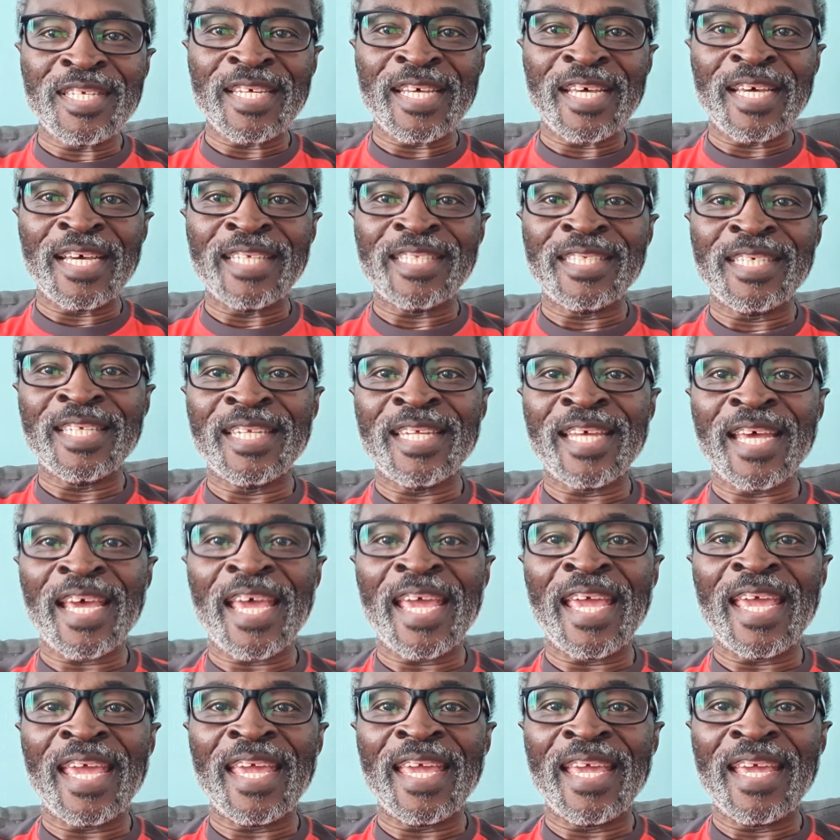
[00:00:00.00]

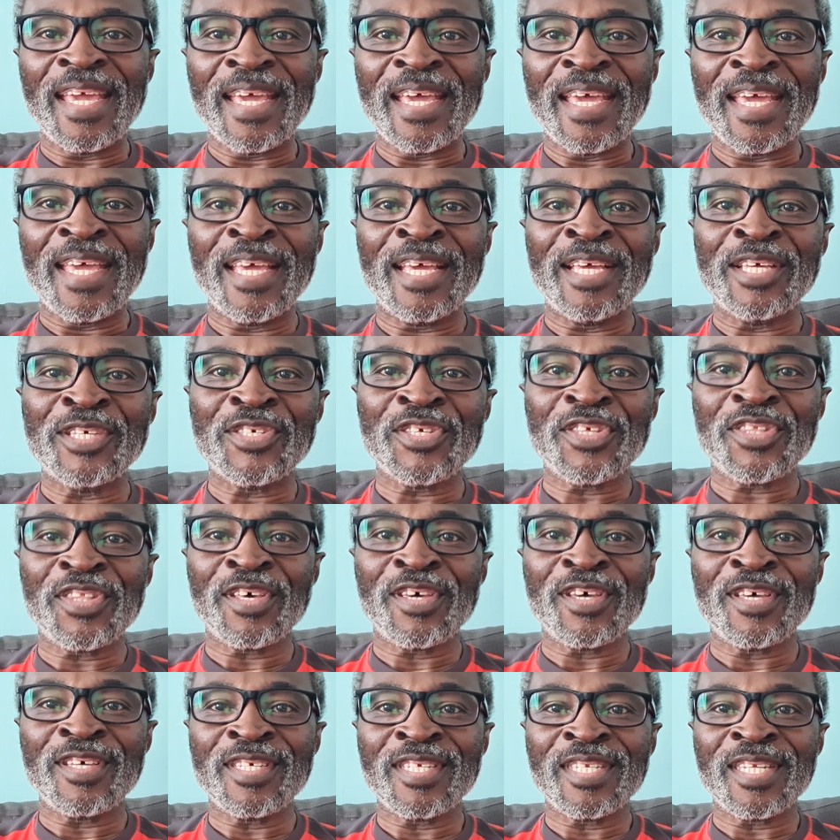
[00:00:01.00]
Today is
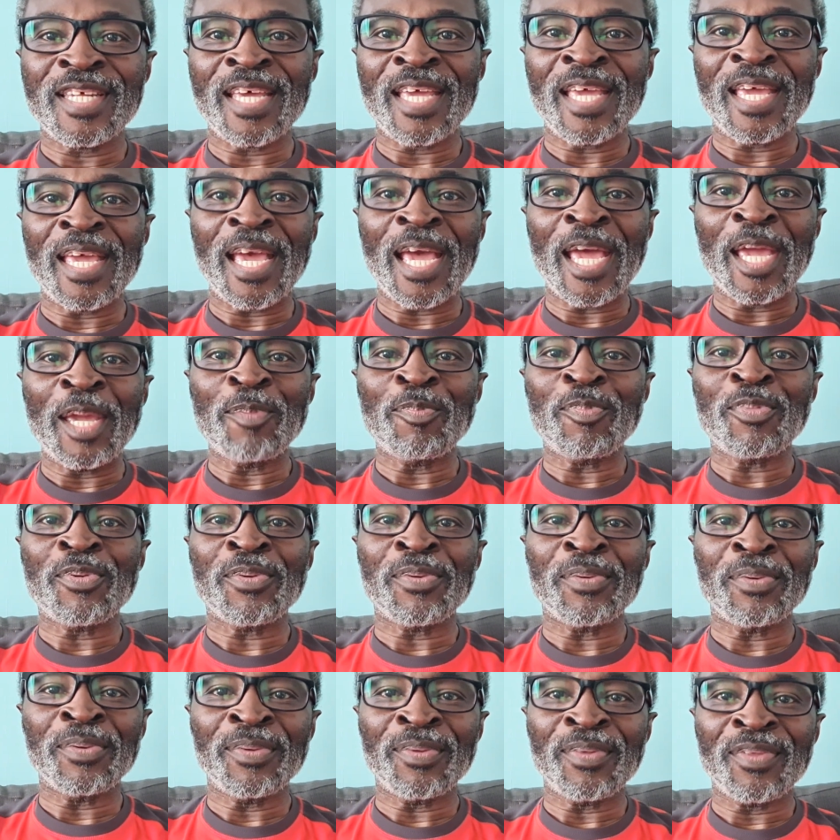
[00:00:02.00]
Thursday,
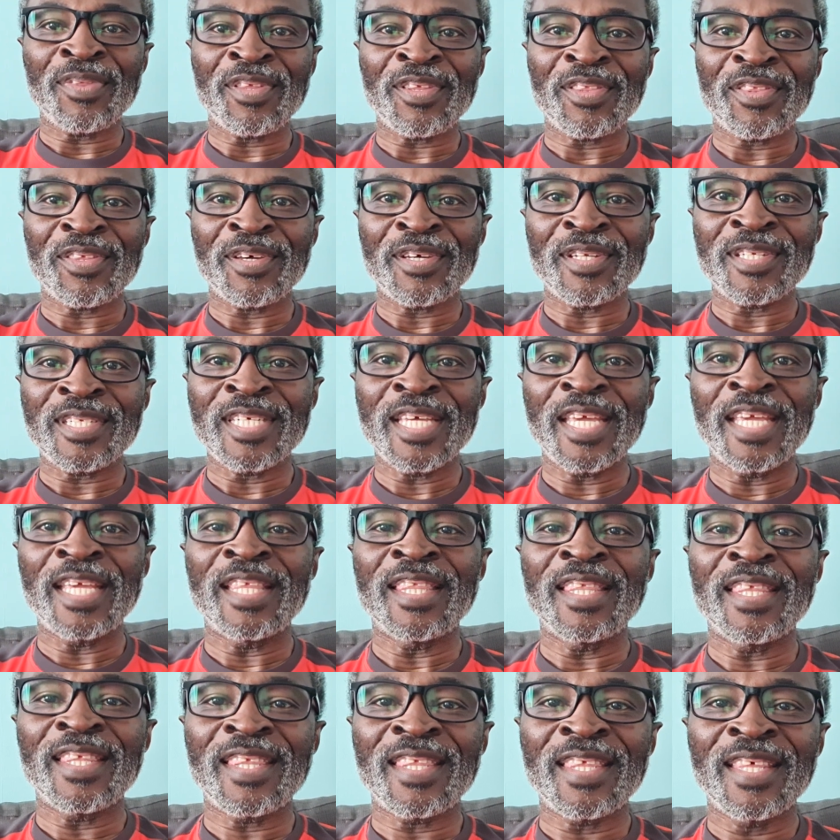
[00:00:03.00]
April the
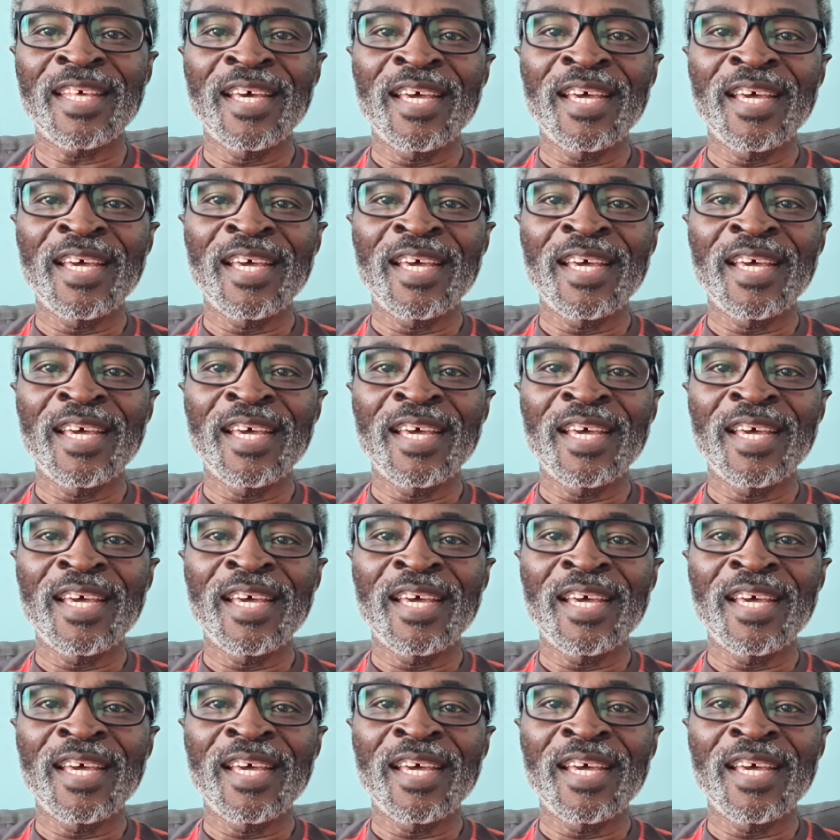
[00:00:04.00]
13th.